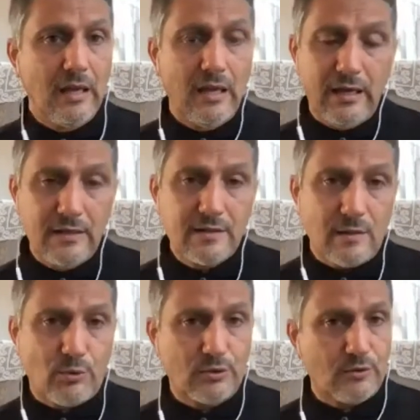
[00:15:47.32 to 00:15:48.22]
in
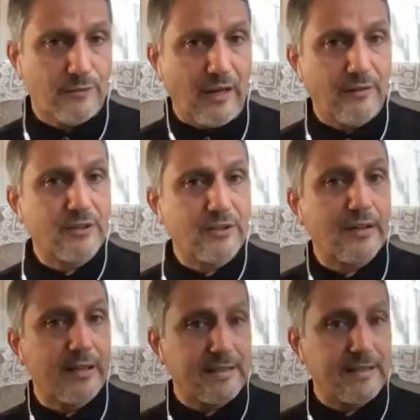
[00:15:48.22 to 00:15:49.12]
support of Haftar
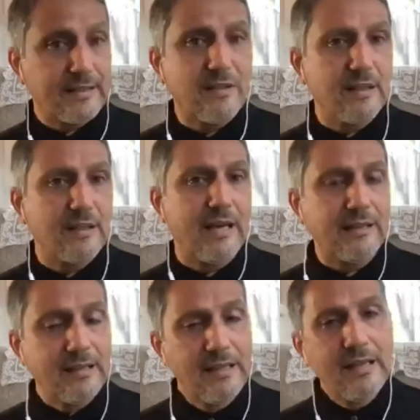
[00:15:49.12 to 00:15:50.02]
is something
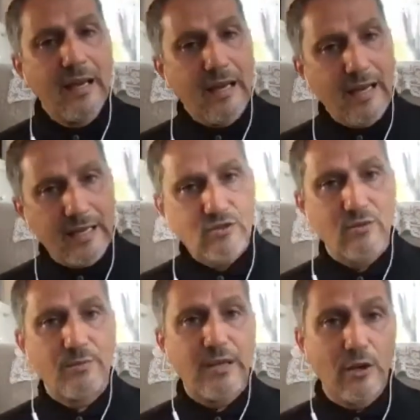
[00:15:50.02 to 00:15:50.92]
that has
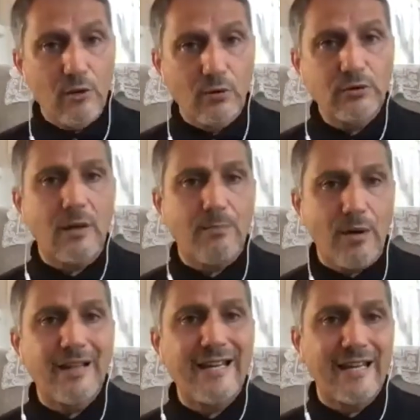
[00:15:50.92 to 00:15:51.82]
to be looked
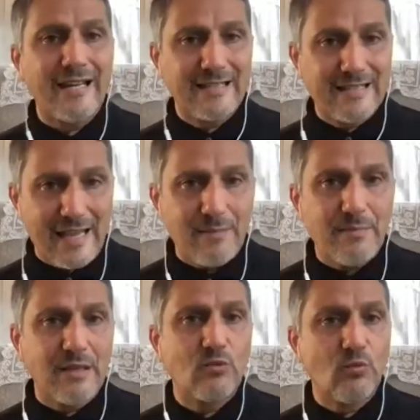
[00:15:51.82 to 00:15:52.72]
upon and
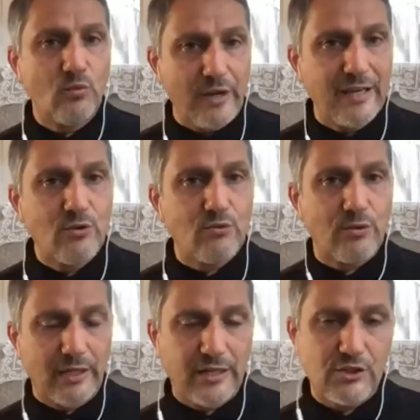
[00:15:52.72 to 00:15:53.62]
examined in
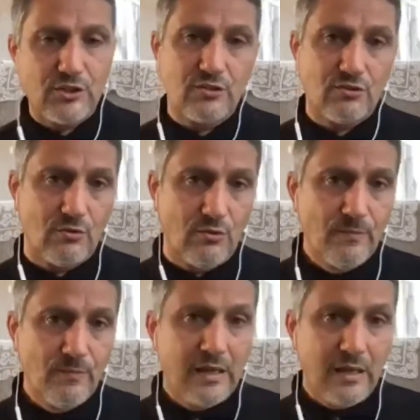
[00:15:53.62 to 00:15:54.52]
relations to
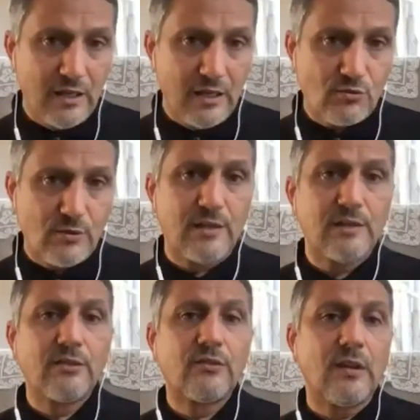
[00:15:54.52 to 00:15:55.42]

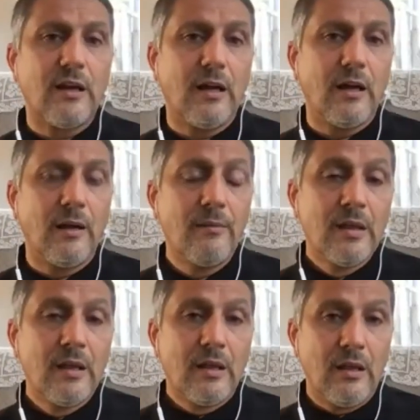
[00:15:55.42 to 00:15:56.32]
Israel's
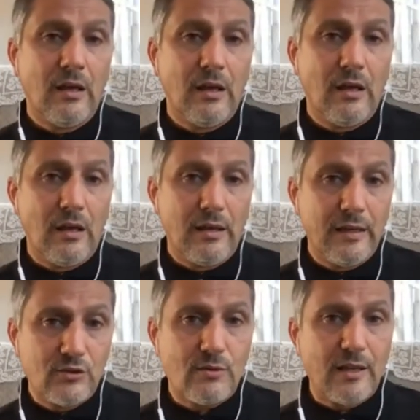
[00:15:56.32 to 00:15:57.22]

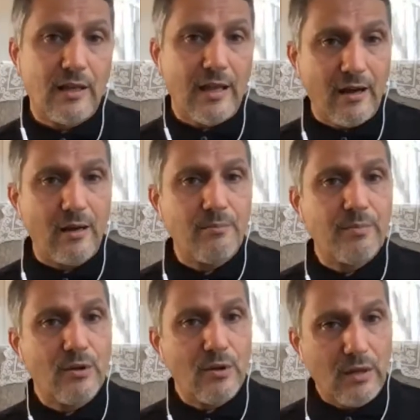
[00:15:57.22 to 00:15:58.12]
Israel-Arab
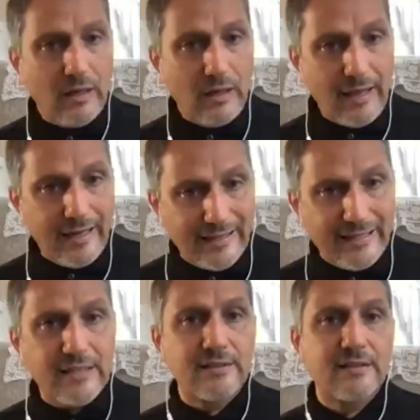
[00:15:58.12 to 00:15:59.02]

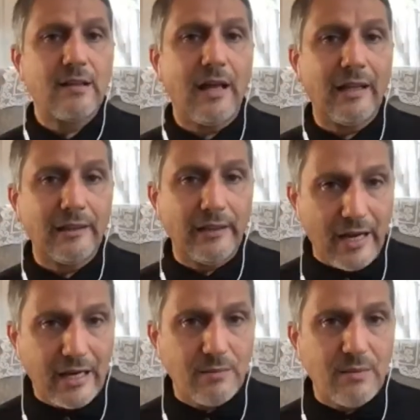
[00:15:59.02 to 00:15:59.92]
elite
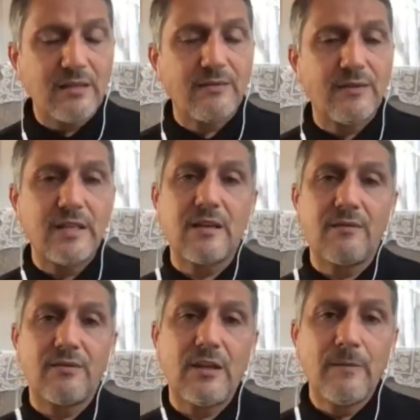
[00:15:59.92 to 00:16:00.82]
alignment
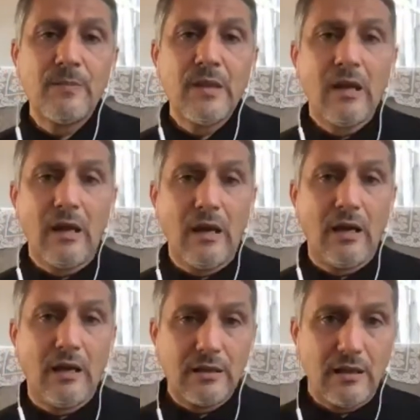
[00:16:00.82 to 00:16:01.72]
vis-a-vis
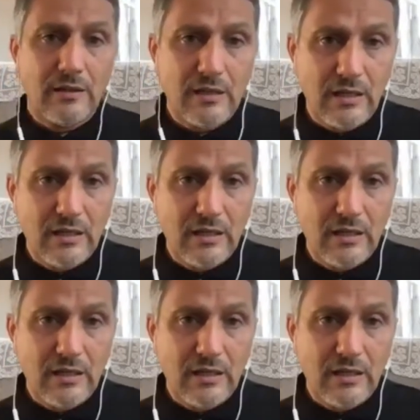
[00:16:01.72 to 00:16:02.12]
the